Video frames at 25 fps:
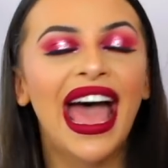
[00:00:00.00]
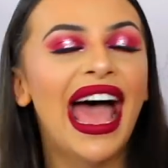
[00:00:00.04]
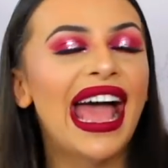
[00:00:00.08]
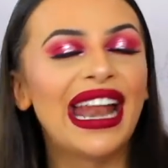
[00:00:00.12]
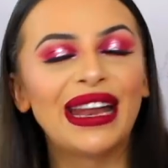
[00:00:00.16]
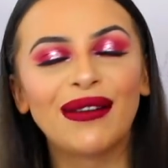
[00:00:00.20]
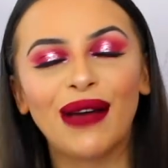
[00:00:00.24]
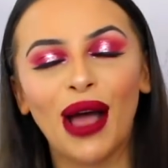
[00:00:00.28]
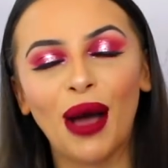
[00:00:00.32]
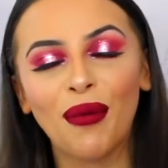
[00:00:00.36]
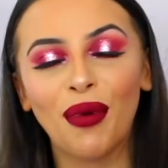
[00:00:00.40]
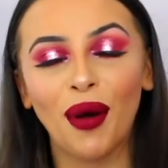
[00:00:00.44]

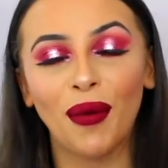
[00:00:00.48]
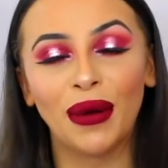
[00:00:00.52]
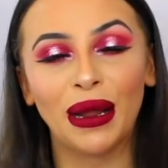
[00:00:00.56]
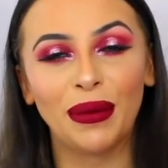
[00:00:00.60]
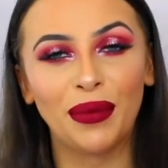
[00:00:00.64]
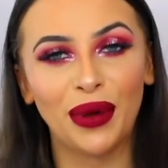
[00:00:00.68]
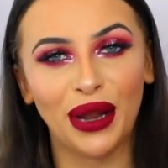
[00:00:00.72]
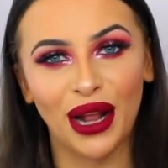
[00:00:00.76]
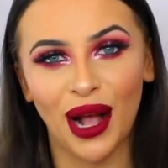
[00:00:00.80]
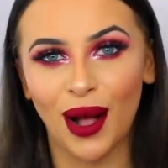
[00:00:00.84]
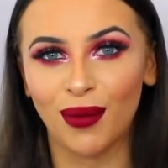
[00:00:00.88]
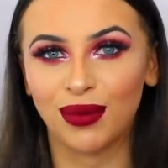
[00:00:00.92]
Anyway, I'll
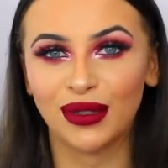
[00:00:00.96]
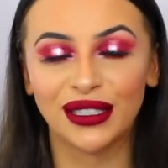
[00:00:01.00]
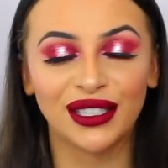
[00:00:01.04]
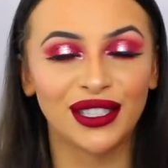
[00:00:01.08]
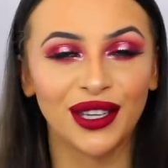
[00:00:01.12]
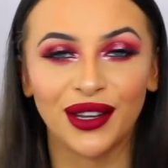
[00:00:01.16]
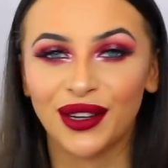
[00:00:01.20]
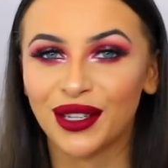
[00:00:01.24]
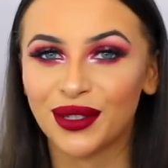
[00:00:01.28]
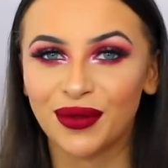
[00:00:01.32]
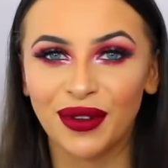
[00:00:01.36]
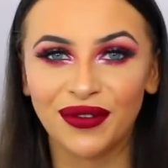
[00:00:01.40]
probably put it up as
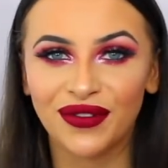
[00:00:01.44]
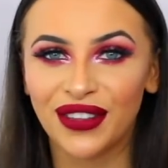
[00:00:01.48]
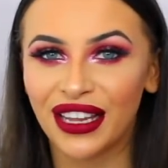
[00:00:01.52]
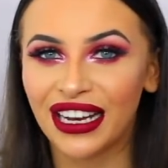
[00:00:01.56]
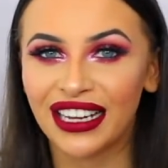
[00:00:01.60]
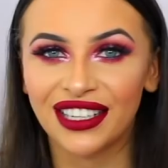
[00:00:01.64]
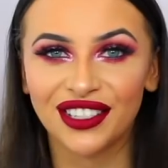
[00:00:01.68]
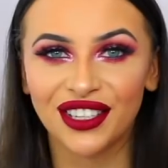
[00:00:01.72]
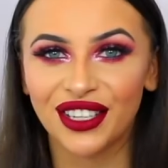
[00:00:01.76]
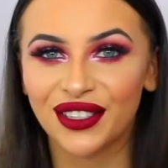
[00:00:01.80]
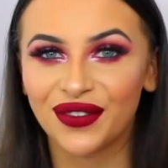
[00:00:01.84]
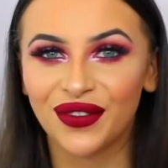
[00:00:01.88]
soon as we've
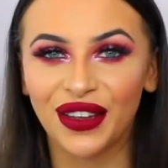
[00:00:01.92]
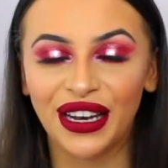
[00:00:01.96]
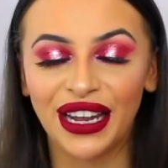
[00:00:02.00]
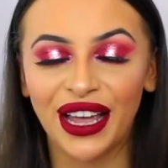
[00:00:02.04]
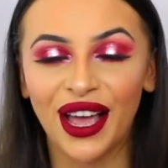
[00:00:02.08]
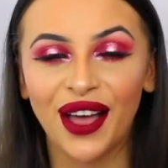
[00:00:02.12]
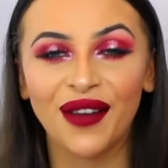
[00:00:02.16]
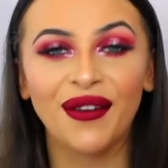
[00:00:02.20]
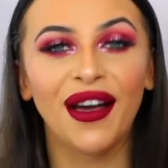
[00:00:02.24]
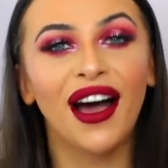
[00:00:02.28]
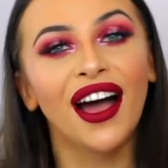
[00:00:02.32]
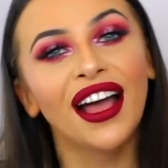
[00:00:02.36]
finished this
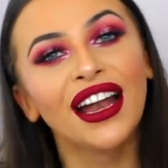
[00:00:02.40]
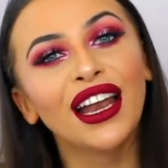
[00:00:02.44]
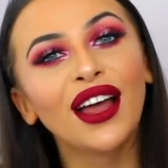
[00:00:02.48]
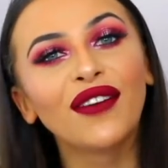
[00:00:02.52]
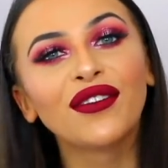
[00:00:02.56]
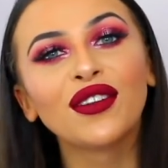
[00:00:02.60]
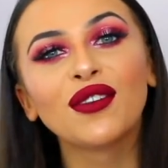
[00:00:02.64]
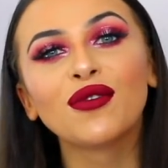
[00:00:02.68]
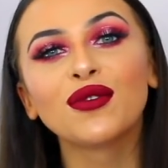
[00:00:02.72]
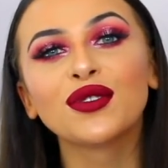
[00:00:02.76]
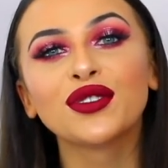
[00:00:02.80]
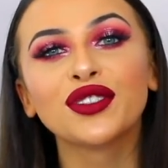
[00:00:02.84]
video. I
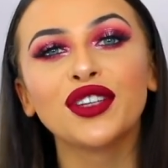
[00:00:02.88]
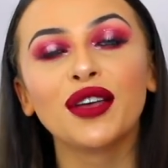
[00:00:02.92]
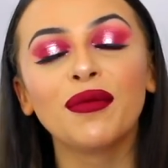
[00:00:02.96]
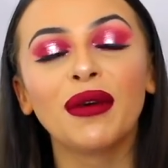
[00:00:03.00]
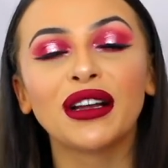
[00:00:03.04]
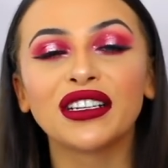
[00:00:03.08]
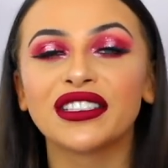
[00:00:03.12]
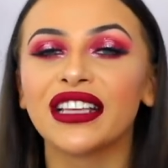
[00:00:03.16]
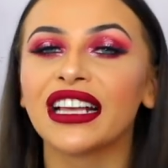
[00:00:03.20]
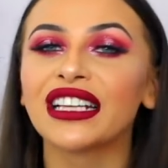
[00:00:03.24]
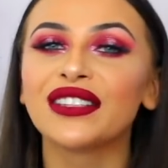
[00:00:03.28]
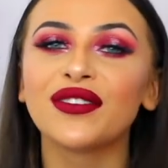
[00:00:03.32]
love you all so
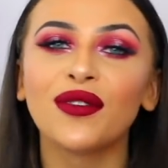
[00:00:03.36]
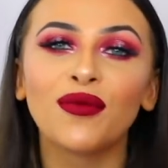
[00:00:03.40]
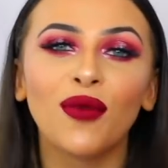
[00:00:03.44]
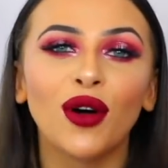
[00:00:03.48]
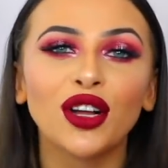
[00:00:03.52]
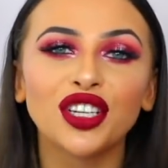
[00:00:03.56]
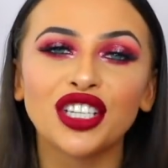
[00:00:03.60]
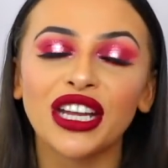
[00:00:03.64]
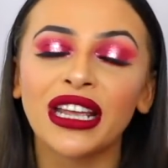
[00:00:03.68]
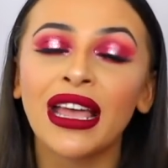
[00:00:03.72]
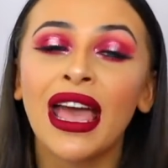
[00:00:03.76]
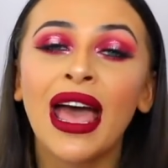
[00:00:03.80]
much. Thanks for
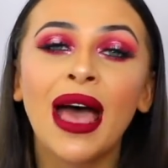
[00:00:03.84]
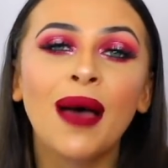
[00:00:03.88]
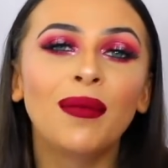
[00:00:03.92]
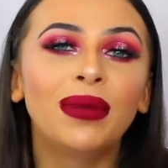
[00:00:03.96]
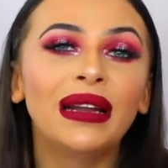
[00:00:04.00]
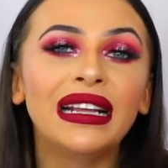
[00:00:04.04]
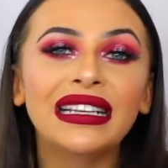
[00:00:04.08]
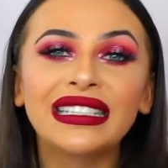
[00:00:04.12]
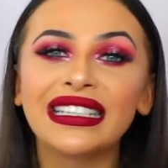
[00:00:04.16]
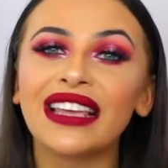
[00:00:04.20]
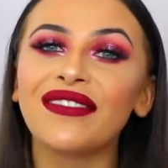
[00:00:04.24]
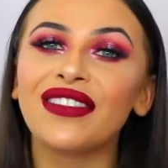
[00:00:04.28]
watching.
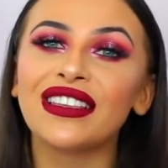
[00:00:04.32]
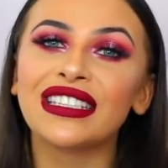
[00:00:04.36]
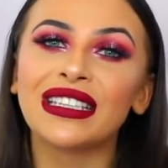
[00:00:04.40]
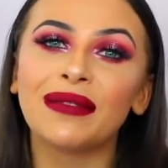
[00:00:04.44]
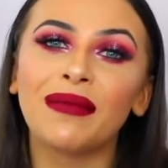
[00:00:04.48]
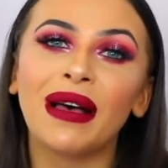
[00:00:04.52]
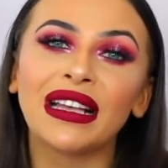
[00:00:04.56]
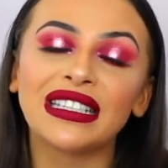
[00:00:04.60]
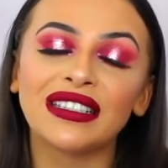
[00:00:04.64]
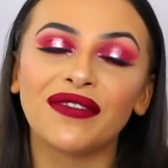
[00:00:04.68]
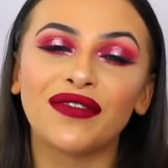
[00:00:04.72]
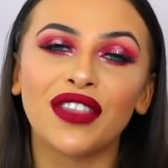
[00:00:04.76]
Please give this
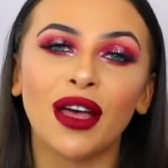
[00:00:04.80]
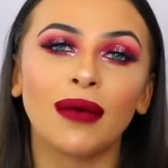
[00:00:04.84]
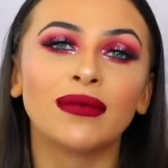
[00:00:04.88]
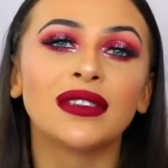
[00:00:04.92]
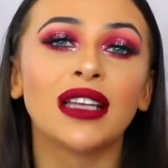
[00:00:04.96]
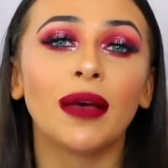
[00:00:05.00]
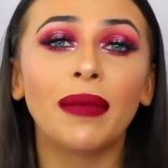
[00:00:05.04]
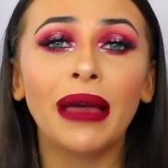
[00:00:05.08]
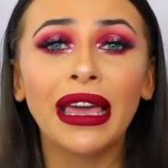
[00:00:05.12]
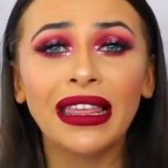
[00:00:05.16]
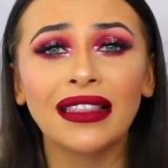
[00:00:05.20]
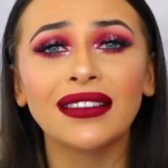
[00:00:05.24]
a massive
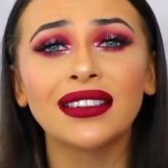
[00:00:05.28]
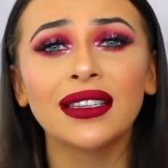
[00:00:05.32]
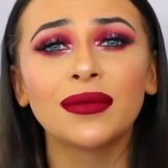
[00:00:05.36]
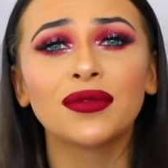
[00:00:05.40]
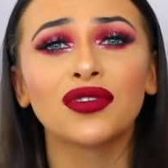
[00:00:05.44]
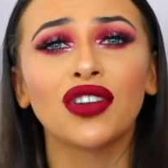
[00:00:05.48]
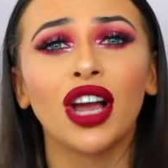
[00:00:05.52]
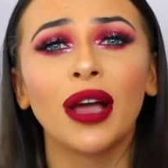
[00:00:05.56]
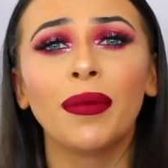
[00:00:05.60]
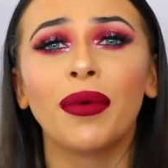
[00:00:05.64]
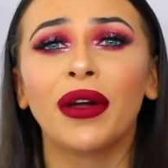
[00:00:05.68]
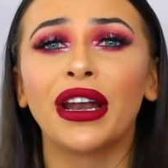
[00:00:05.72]
thumbs up. Hit the
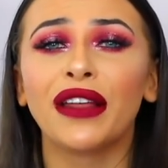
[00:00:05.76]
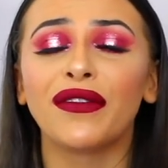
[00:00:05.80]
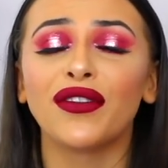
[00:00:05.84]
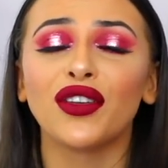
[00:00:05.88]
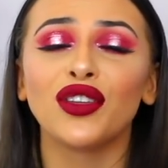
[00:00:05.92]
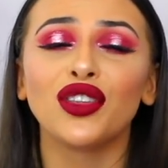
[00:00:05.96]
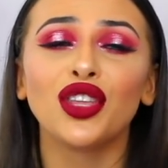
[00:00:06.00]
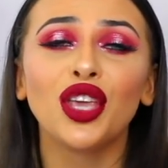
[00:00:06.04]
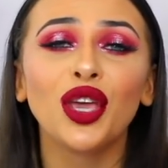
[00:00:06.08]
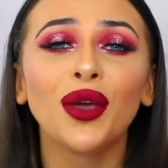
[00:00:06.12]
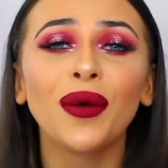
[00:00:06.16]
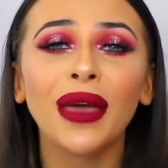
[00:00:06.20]
subscribe button if
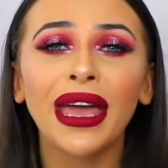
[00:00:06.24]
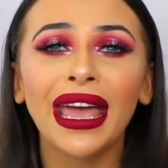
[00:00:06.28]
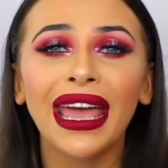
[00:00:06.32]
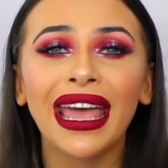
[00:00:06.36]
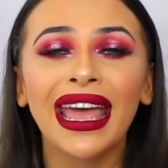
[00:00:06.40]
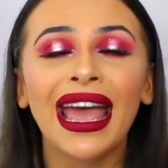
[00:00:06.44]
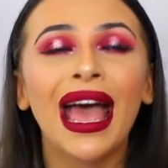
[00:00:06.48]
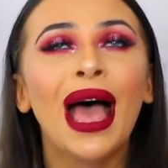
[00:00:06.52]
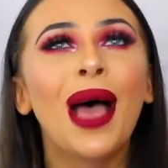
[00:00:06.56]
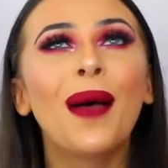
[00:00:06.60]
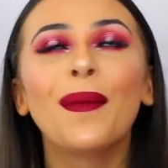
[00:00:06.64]
you're new here.